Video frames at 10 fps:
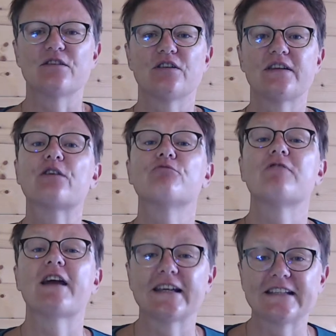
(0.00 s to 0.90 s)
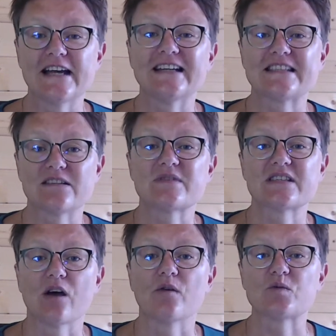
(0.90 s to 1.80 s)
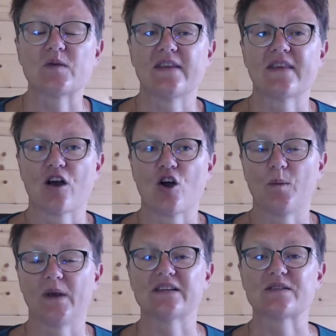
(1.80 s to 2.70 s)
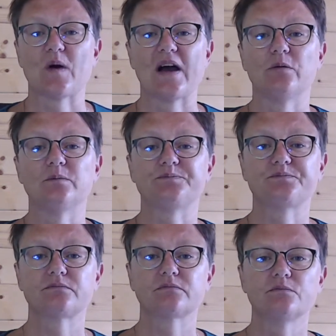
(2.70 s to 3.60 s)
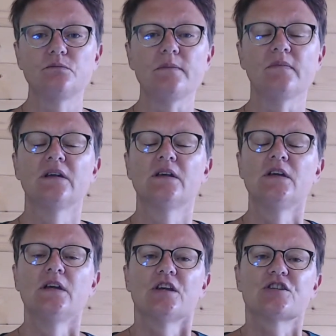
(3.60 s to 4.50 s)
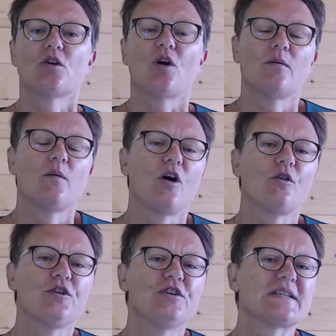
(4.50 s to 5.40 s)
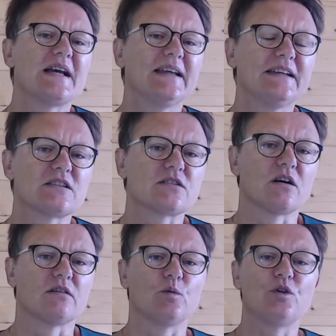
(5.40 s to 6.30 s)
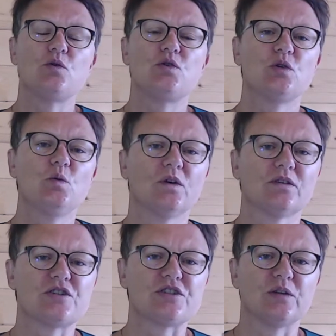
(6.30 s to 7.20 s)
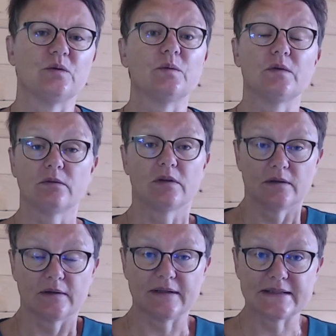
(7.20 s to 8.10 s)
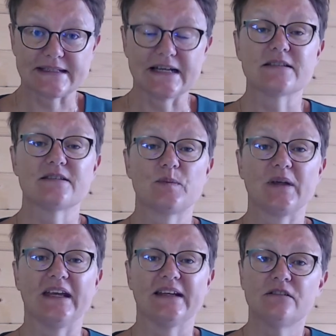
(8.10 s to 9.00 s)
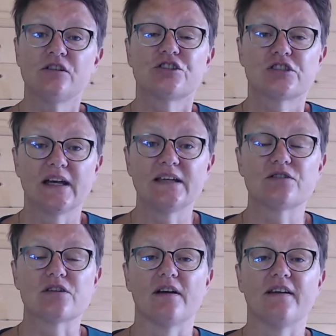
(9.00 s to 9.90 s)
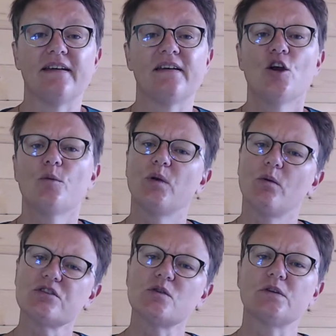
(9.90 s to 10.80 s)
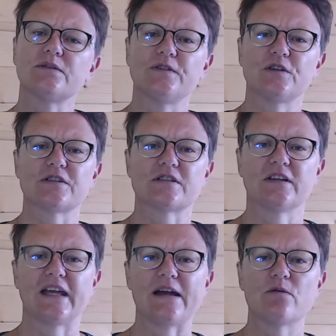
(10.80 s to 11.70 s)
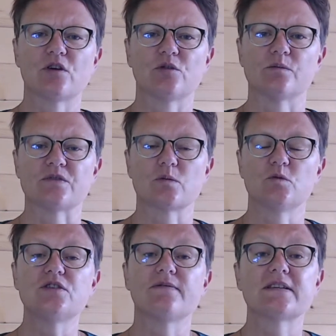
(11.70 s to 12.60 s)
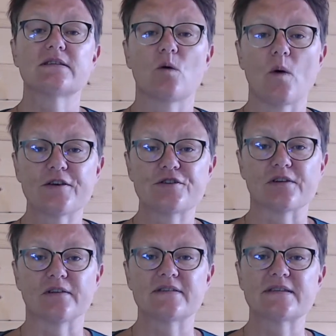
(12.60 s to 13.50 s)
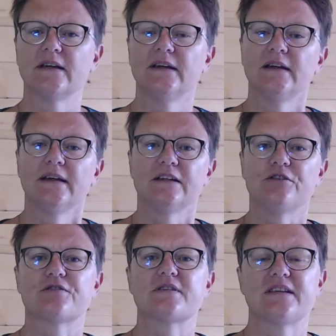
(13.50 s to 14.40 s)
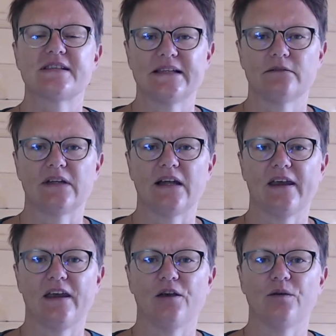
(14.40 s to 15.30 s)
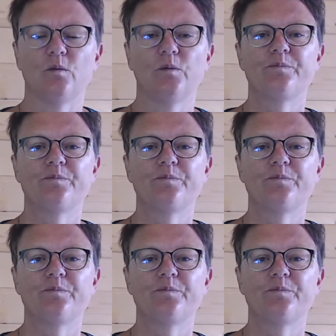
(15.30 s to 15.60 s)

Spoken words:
they can recognize themselves within that copy as well. So although you're telling a story, what you do want to do, start at the beginning, share your journey, but you also want to focus on the outcomes. So once you've asked the questions, does this sound like you?